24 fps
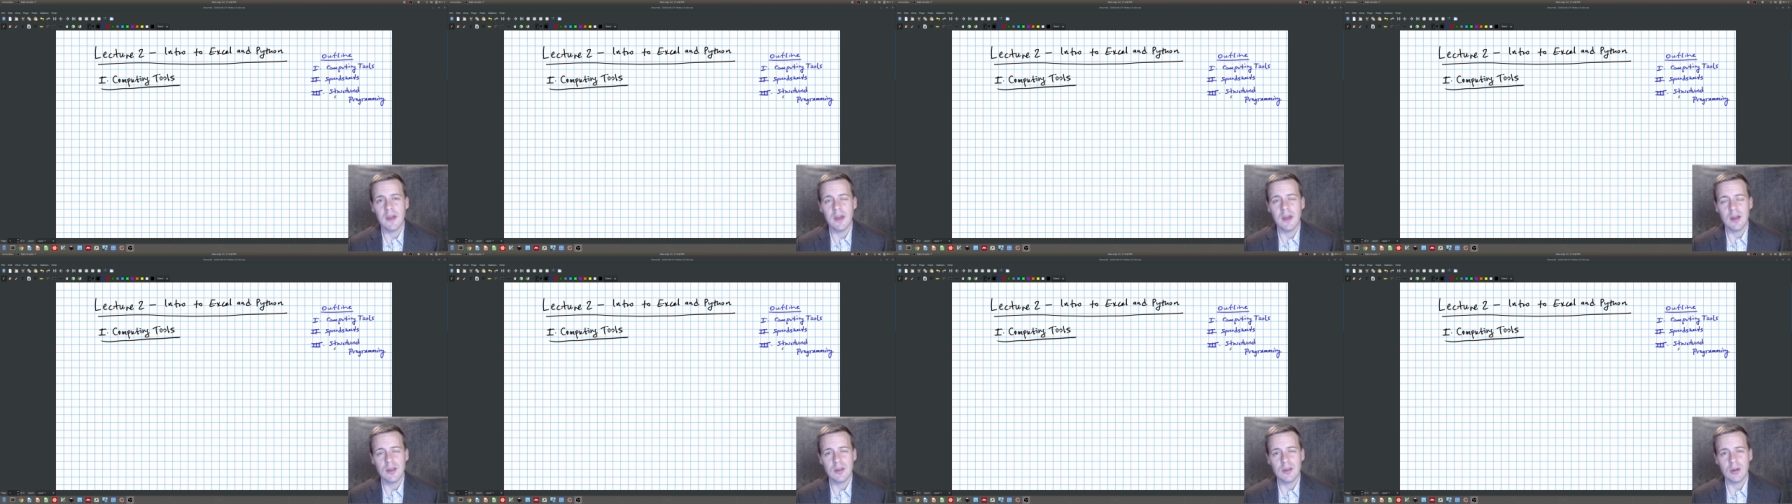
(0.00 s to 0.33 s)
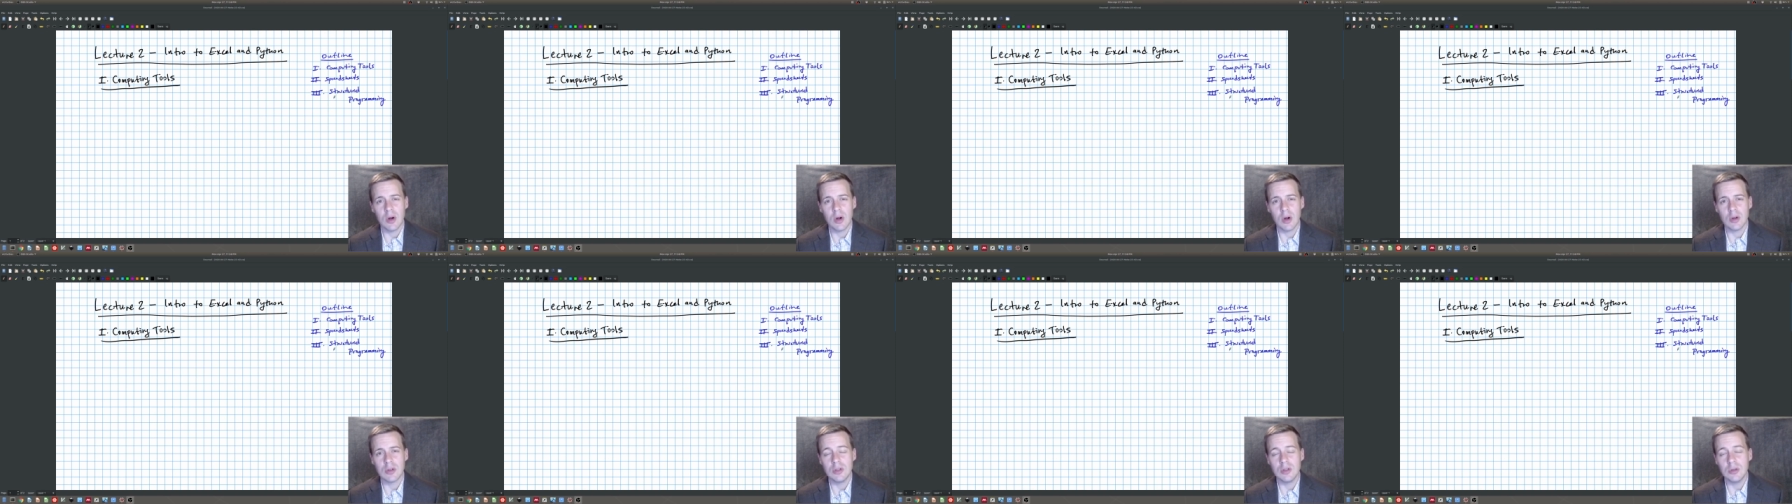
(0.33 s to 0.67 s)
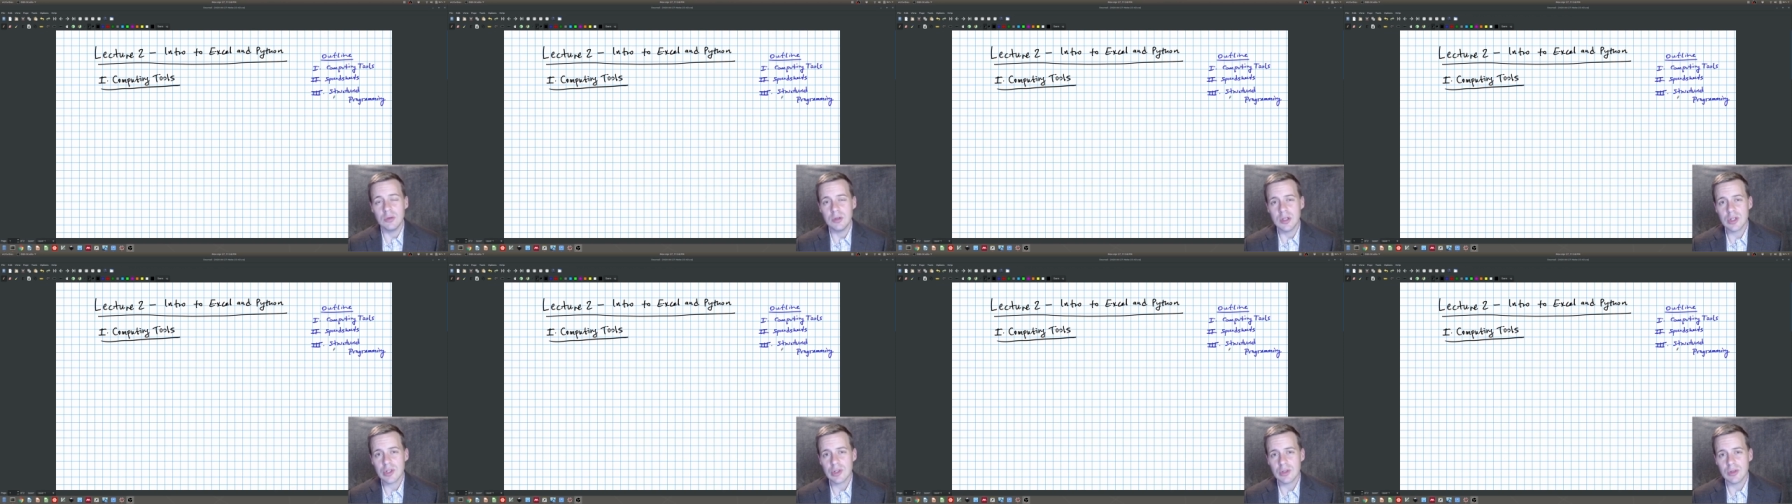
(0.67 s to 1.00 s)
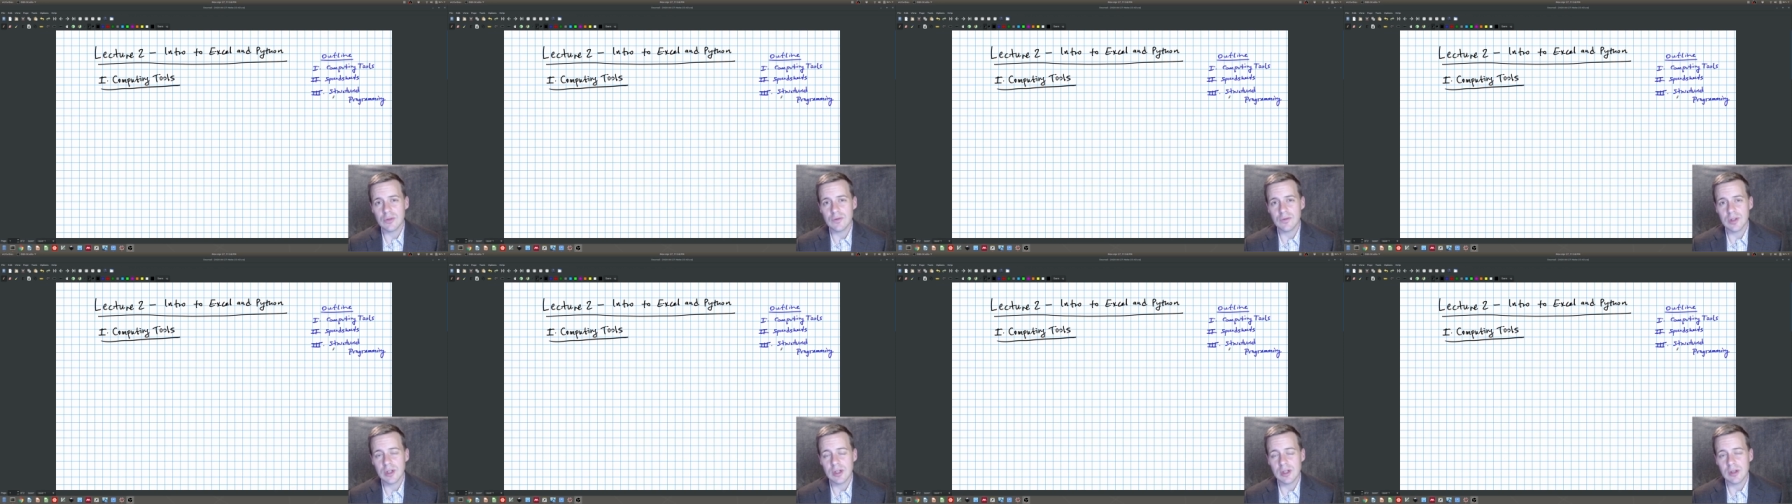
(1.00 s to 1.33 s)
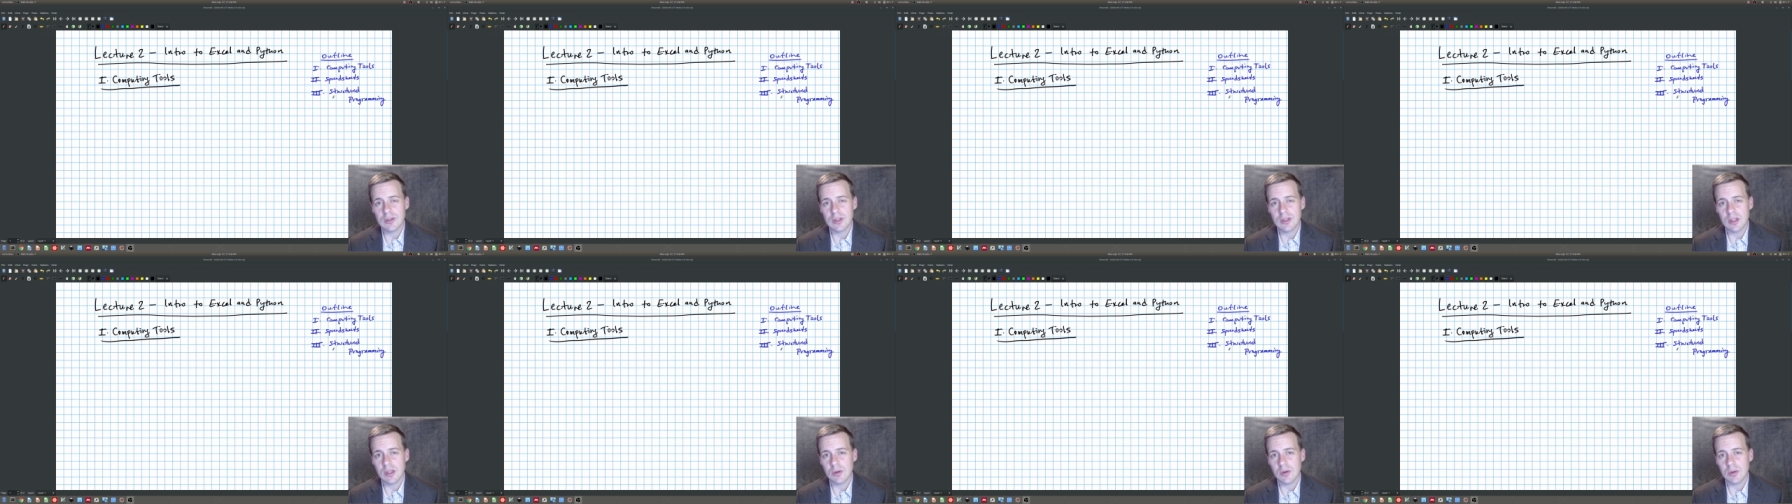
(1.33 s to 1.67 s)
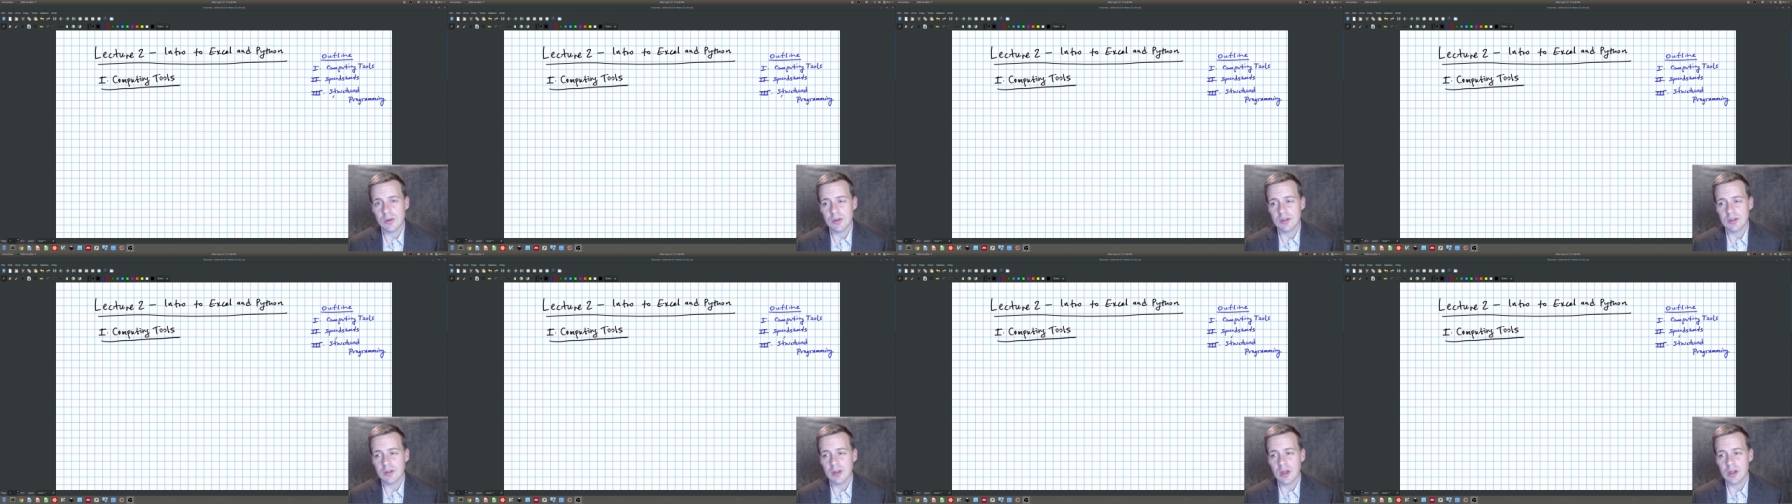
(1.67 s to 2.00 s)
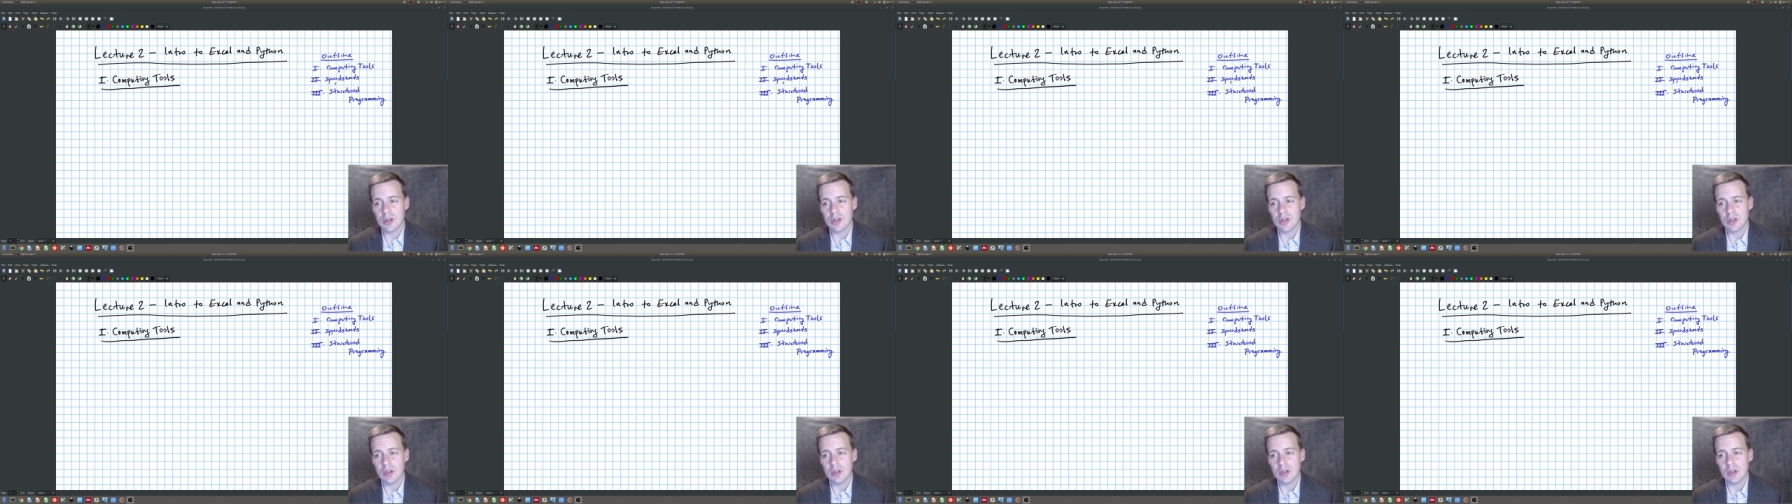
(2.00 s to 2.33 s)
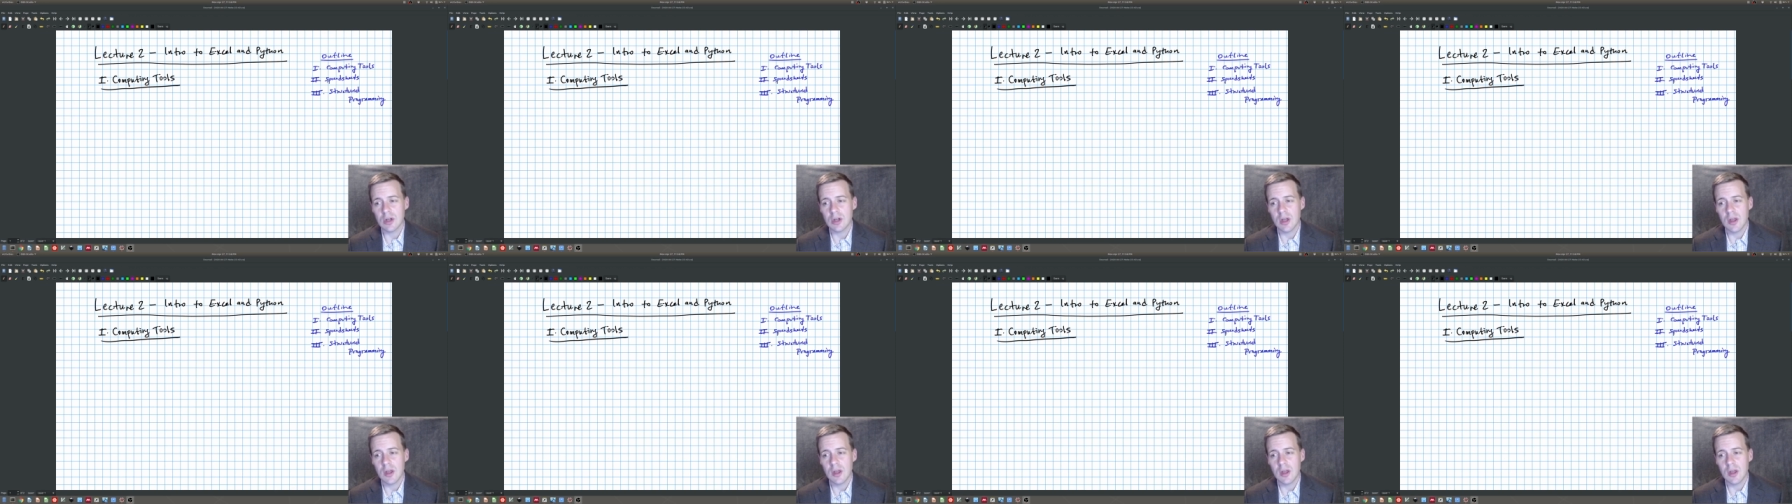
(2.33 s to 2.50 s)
There are 2 additional videos that go with this lecture.